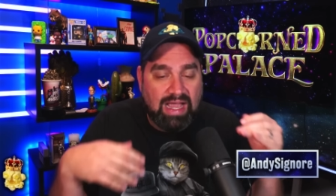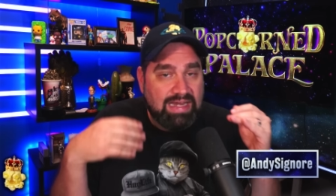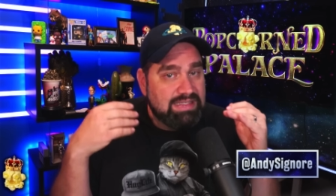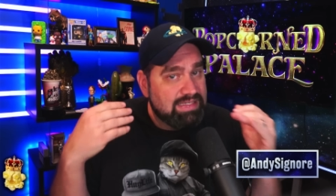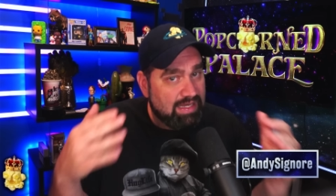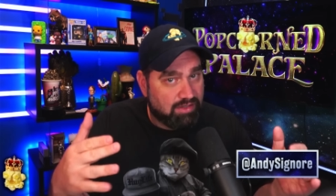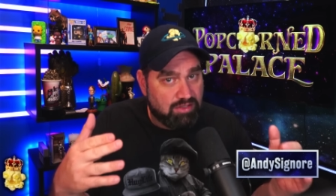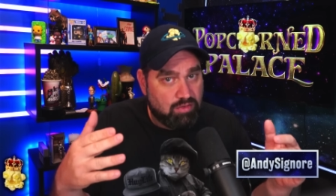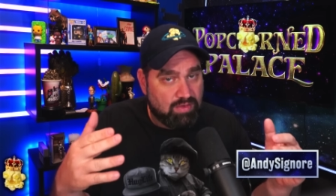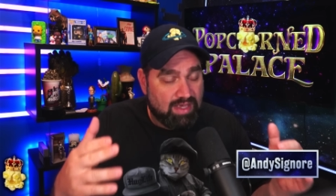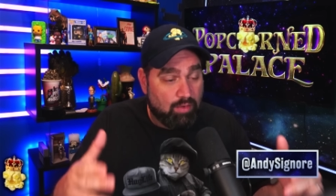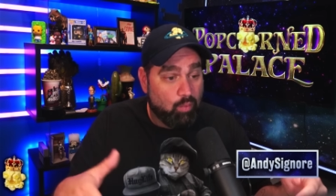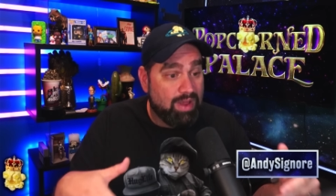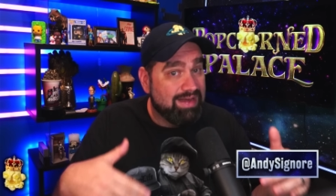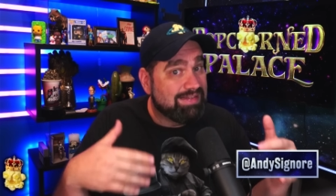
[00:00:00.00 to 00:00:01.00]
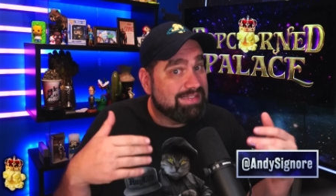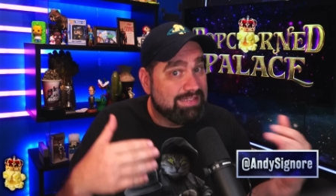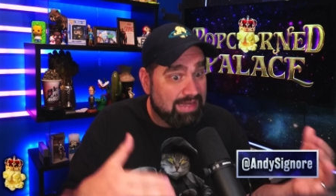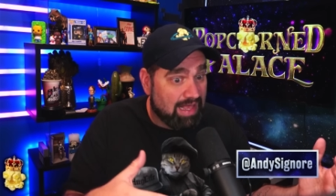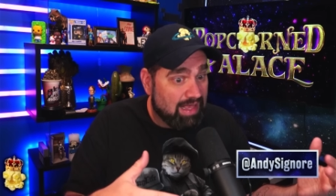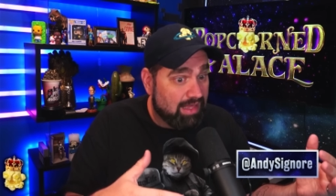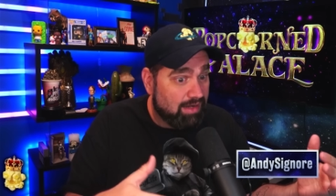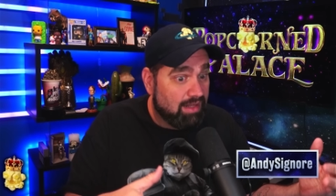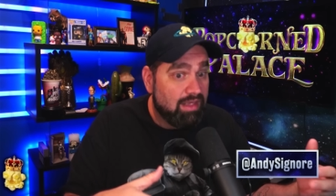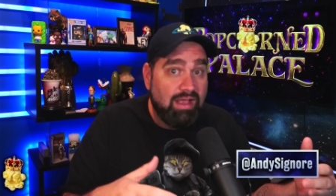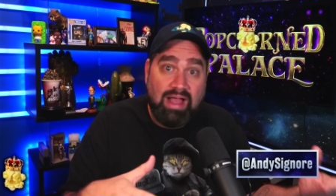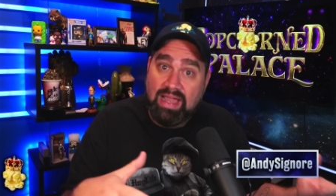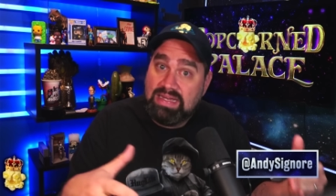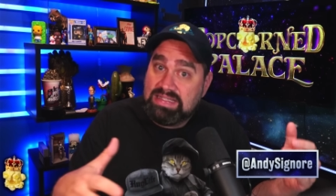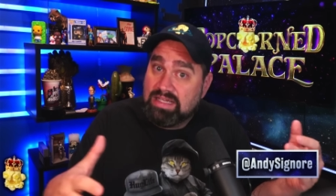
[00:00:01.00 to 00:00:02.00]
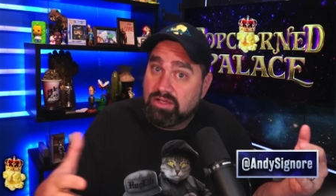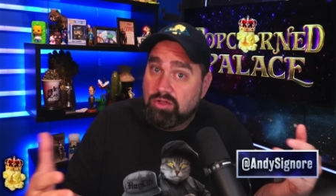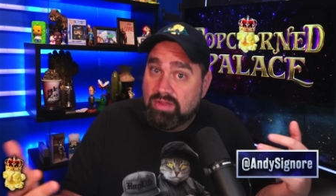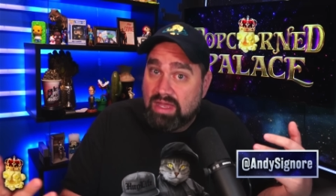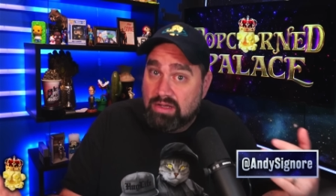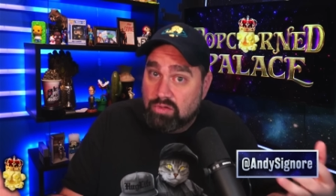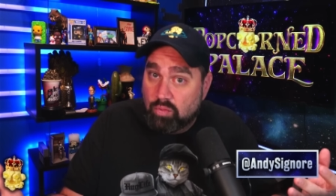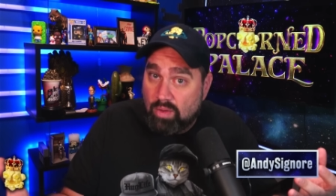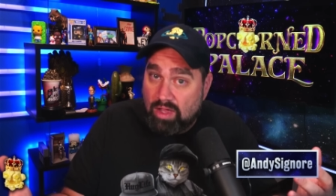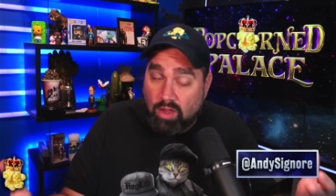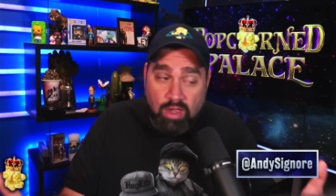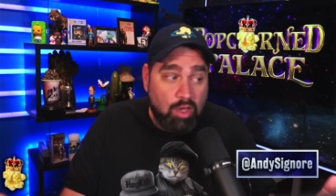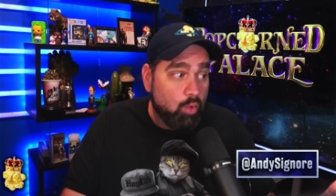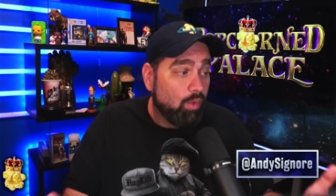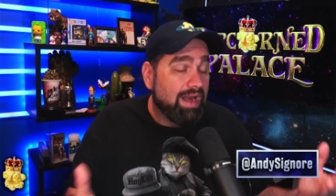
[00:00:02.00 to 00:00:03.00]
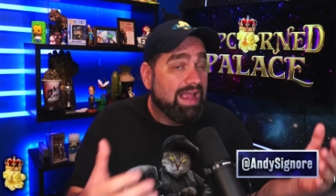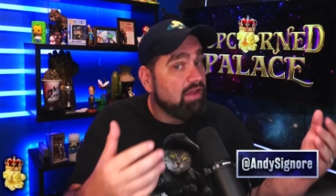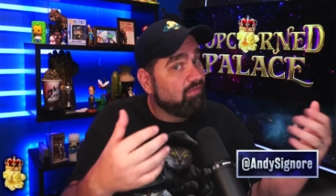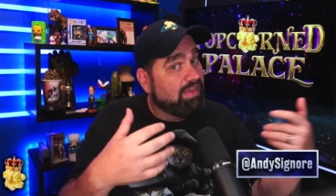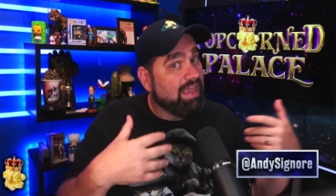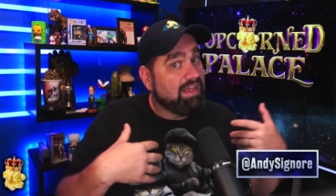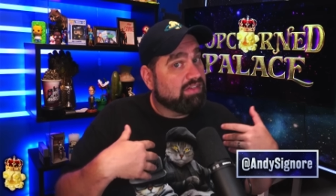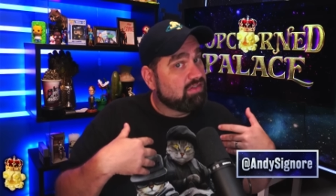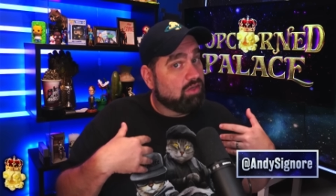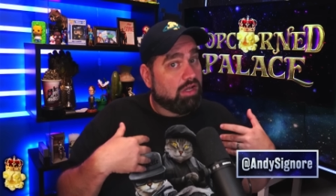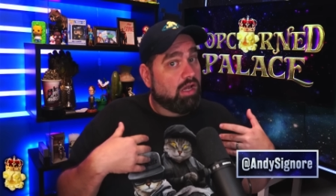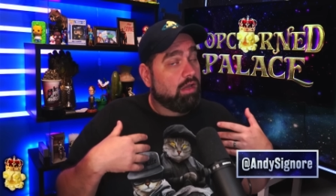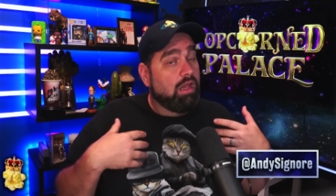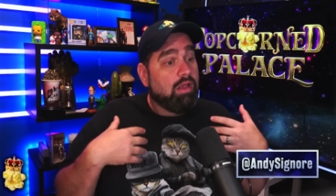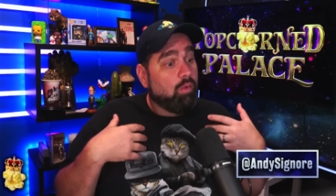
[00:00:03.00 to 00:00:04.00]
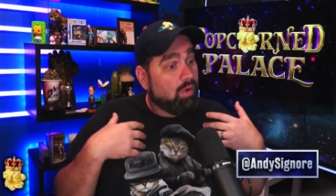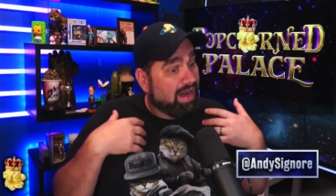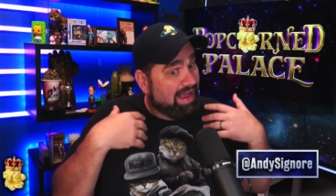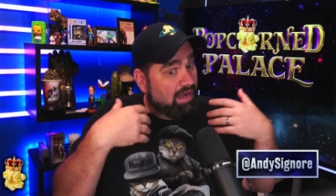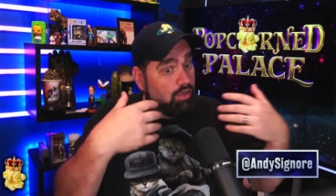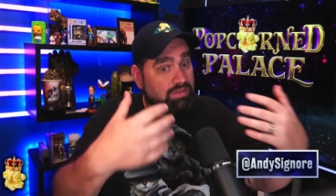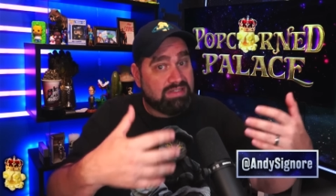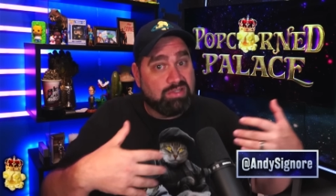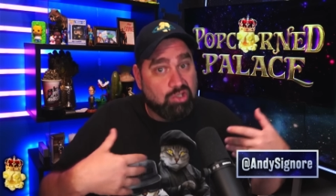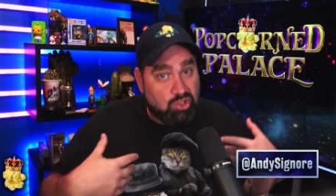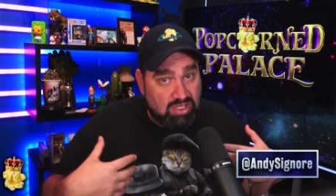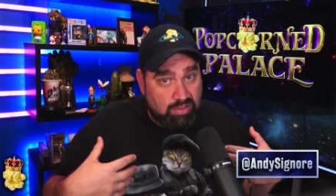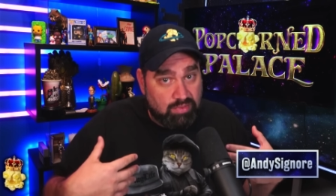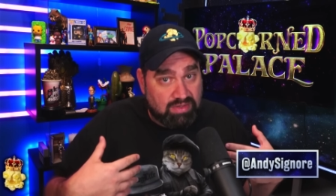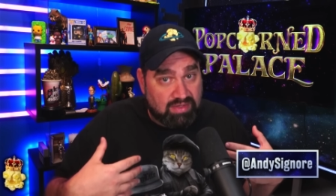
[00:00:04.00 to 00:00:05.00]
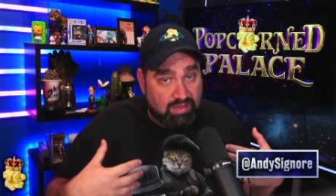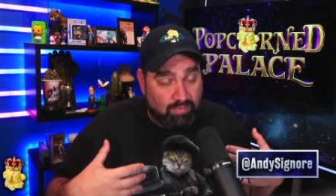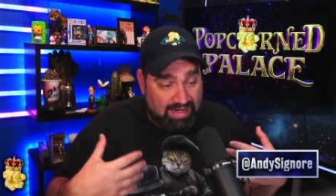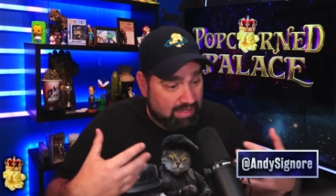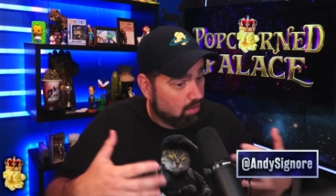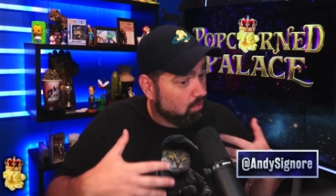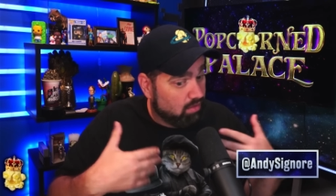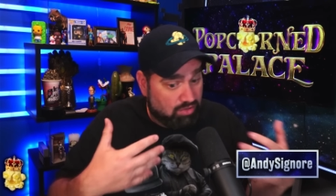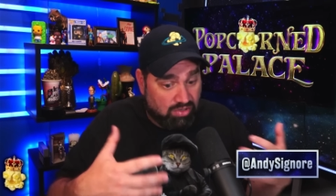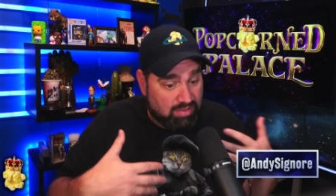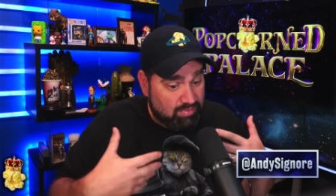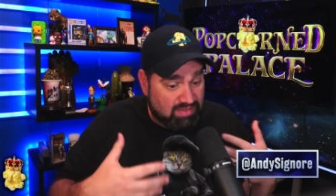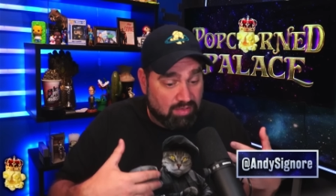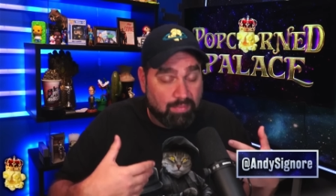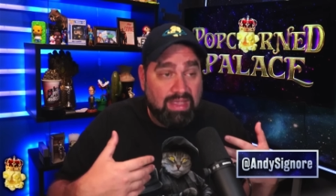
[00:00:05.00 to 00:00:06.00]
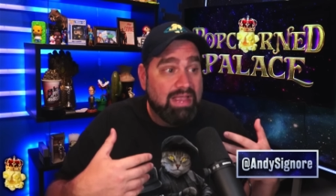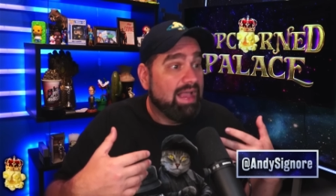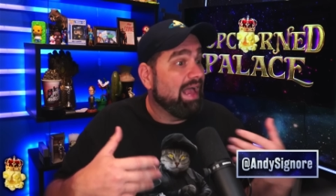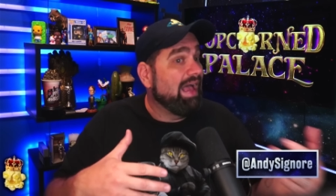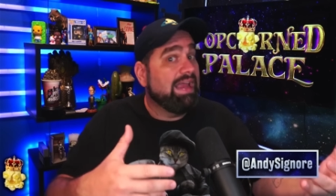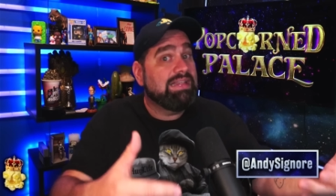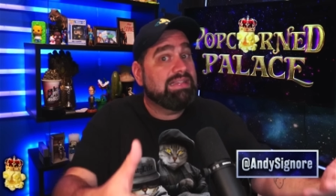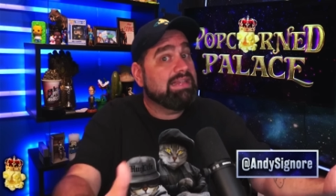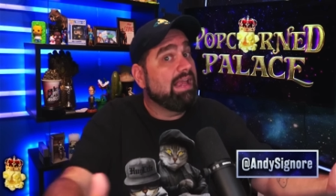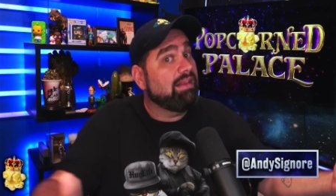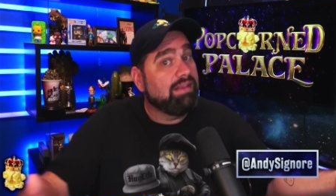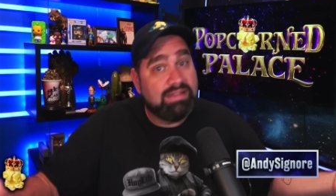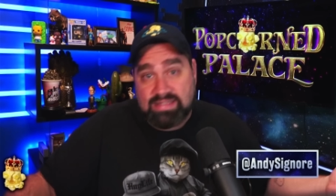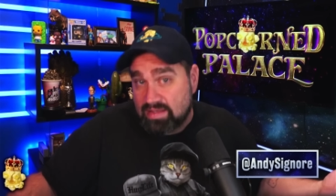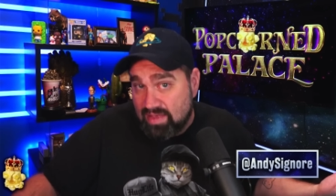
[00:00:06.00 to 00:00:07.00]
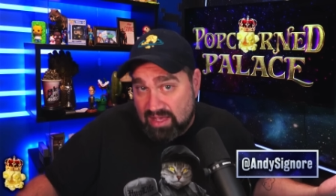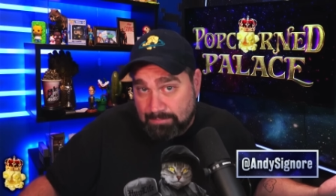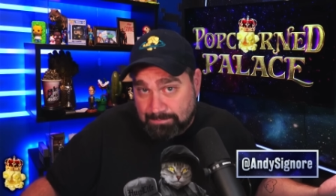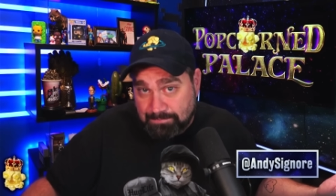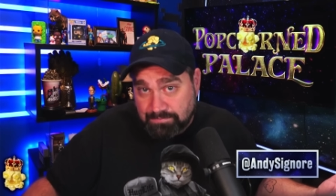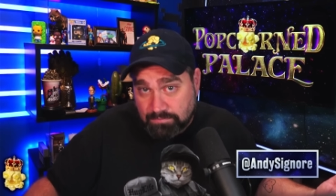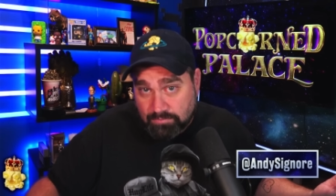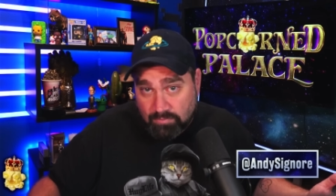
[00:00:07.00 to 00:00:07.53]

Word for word: I tell you that. When it's not, I tell you that as well. When I have guests on, when I don't disagree with them, when I don't agree with them, I tell it to them.